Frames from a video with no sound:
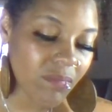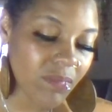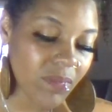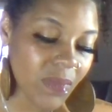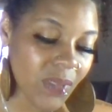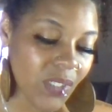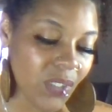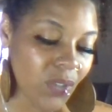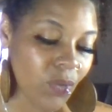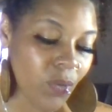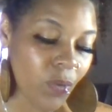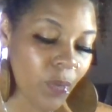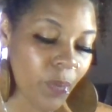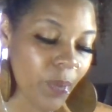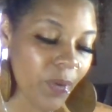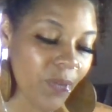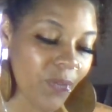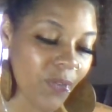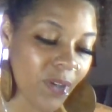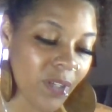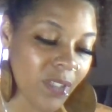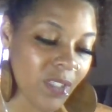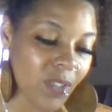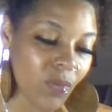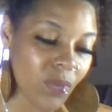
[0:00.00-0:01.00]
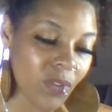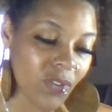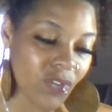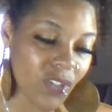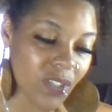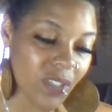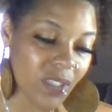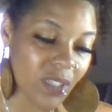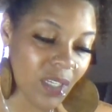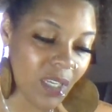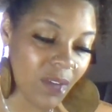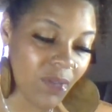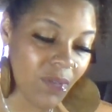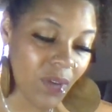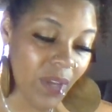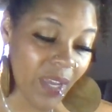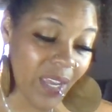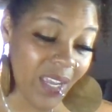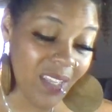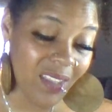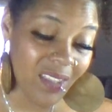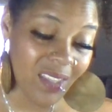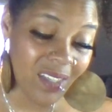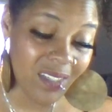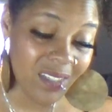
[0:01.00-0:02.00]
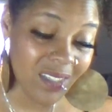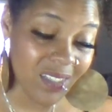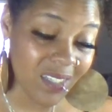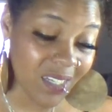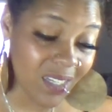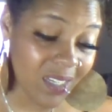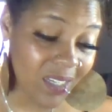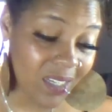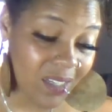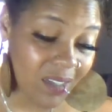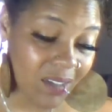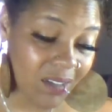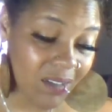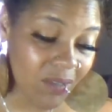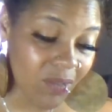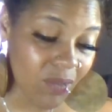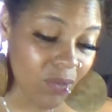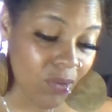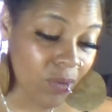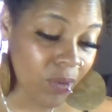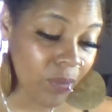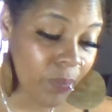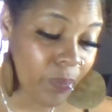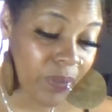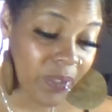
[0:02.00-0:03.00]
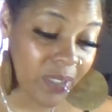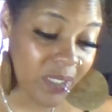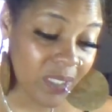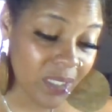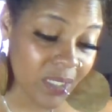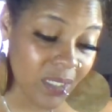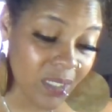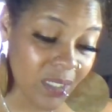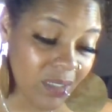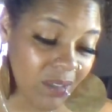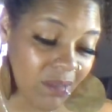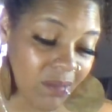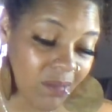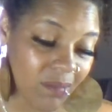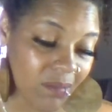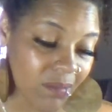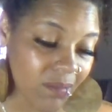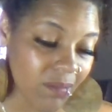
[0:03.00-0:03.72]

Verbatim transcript: you would prefer someone just to give you head than dick or a pussy.